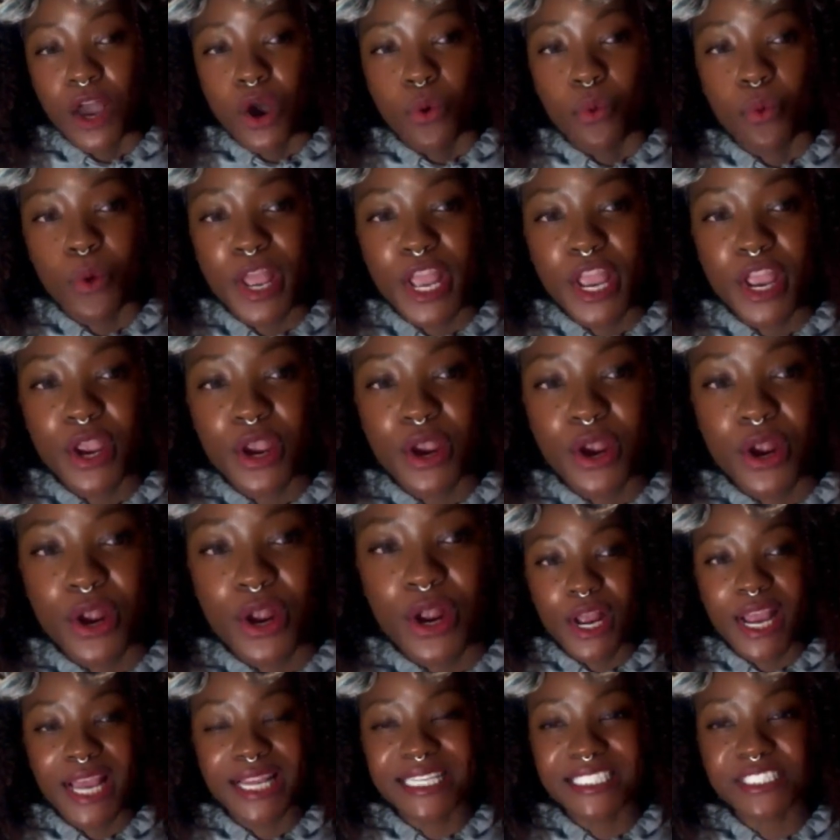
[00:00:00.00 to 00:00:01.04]
where
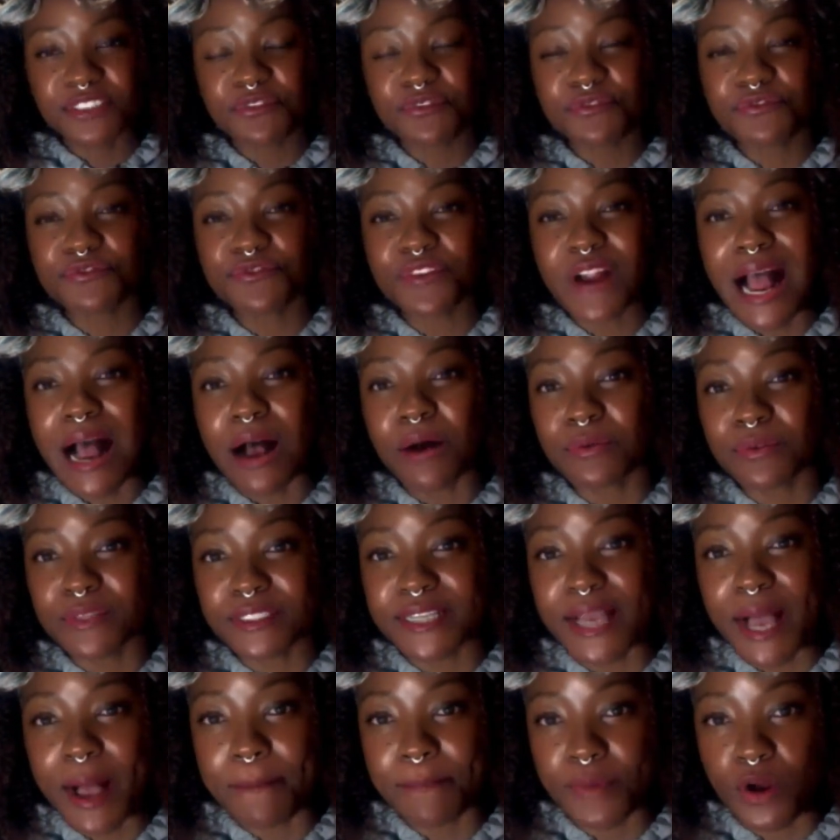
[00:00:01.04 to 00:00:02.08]
it is
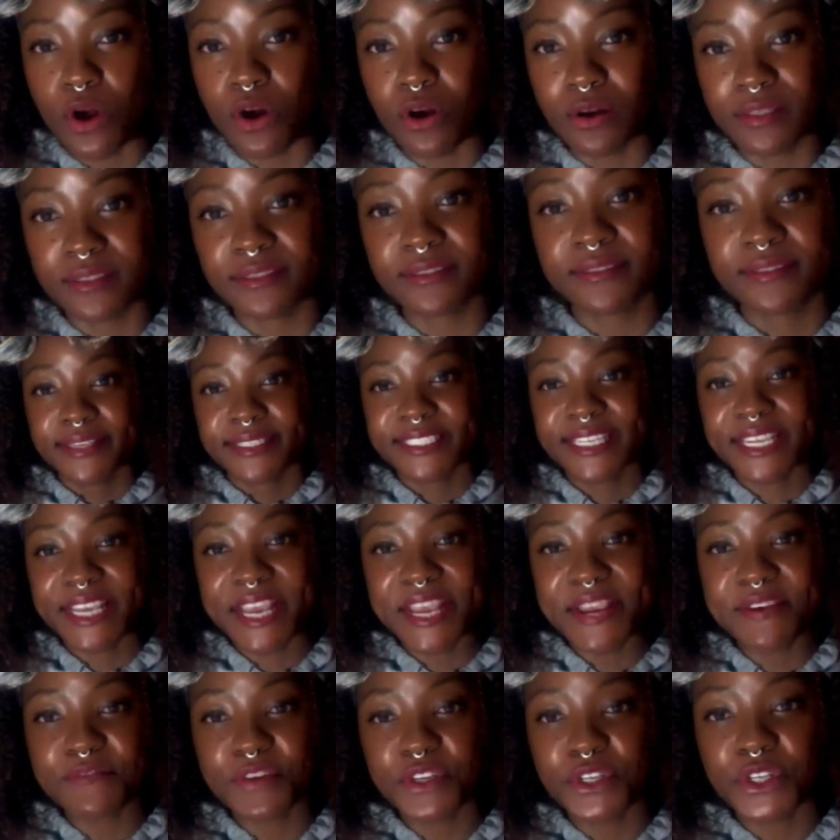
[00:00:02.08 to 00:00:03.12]
frowned upon to
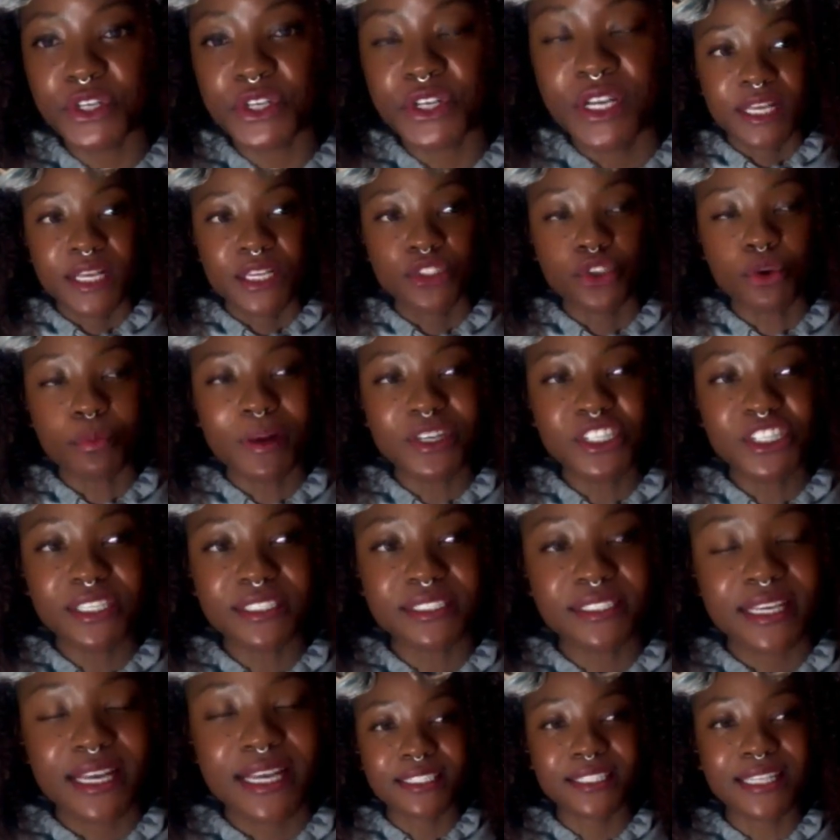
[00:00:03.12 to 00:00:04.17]
even so much
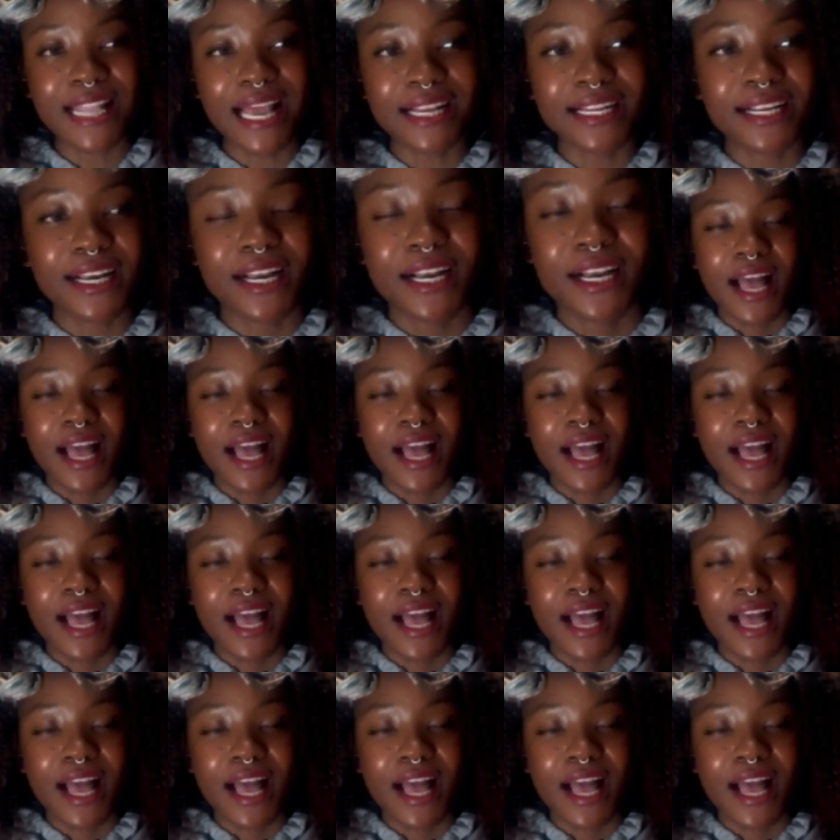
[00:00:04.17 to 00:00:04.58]
as like